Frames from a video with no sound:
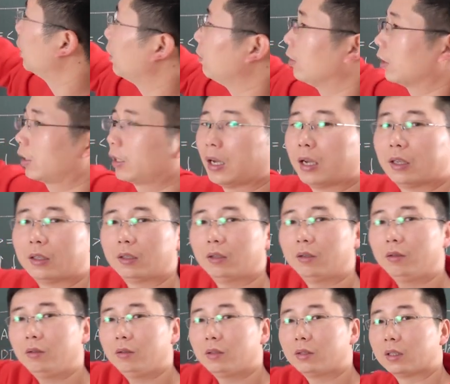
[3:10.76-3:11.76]
level can
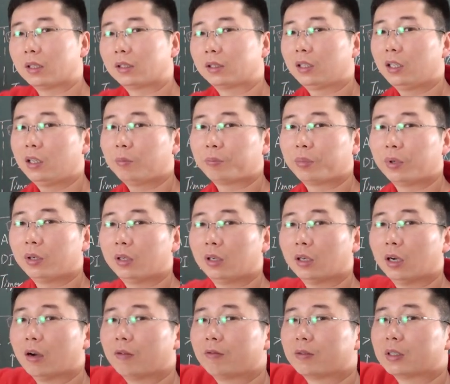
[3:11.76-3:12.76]
know the depth
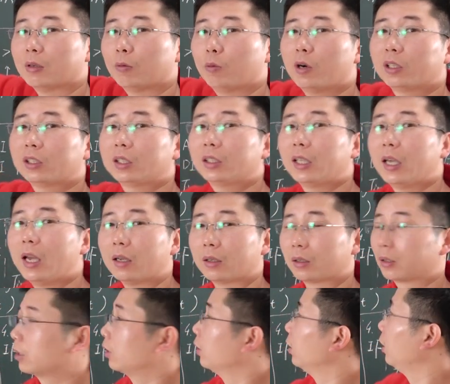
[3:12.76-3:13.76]
of the water
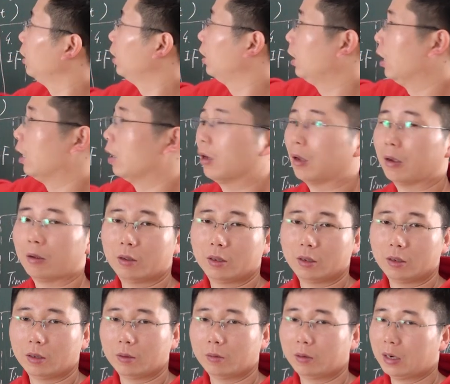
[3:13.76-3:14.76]
tank, uh,
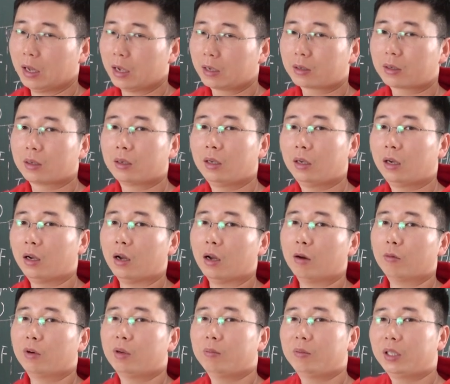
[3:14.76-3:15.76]
like
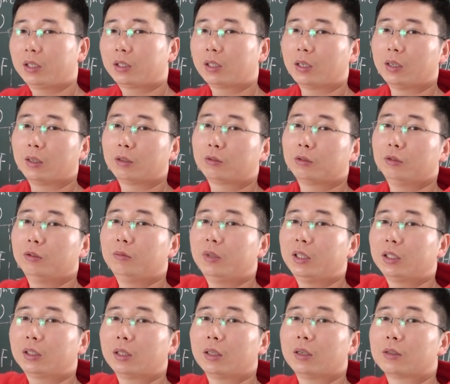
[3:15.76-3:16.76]
uh, one meter, two
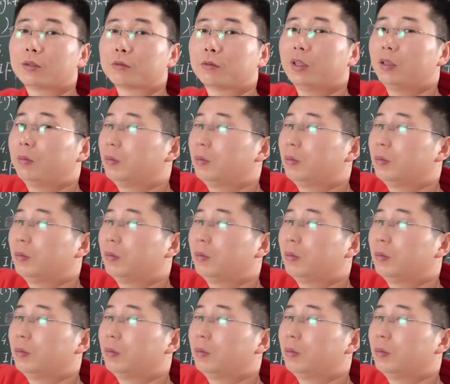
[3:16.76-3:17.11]
meter, three